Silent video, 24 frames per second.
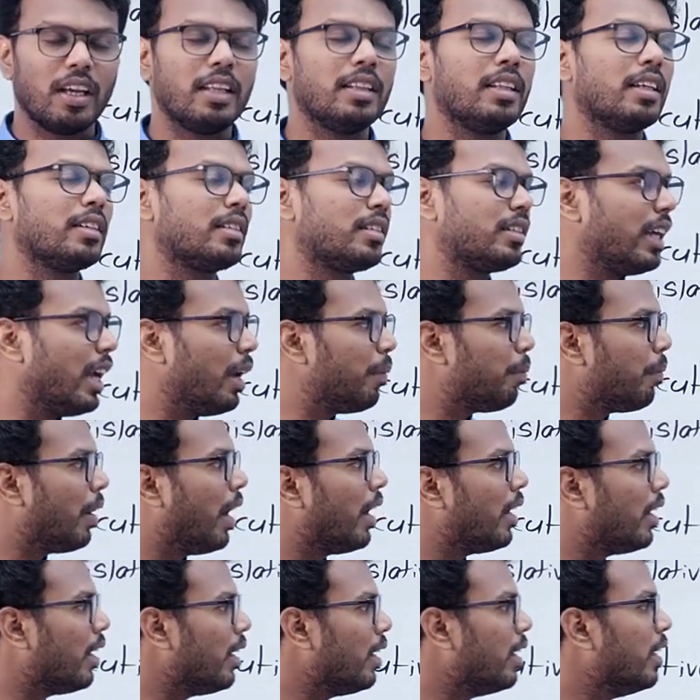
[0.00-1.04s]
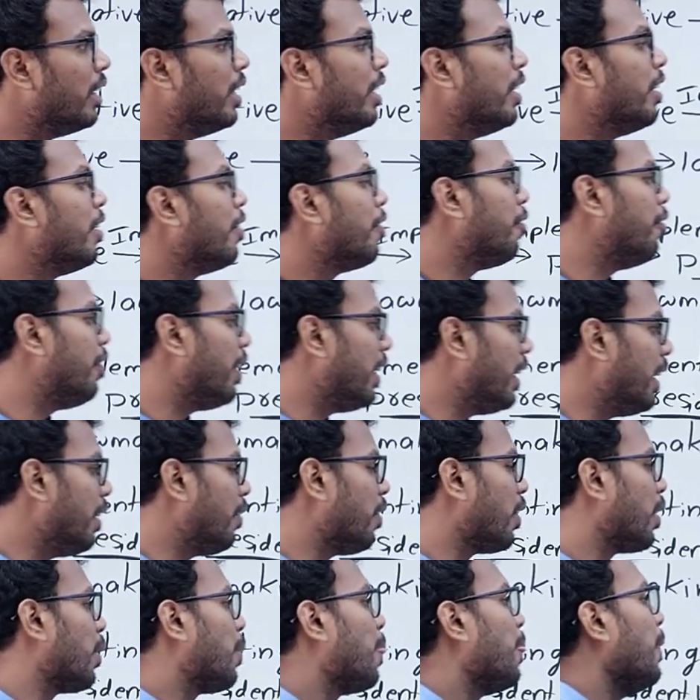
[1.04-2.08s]
In the same manner,
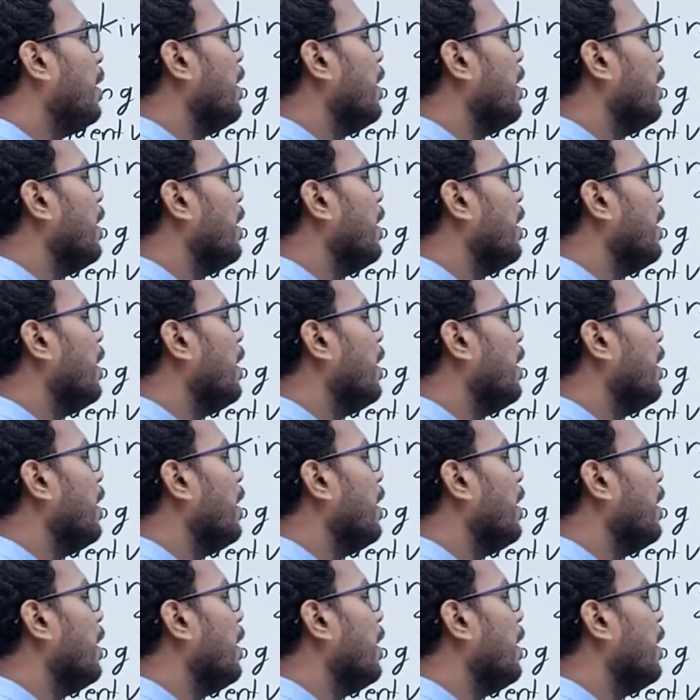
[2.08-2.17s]
whenever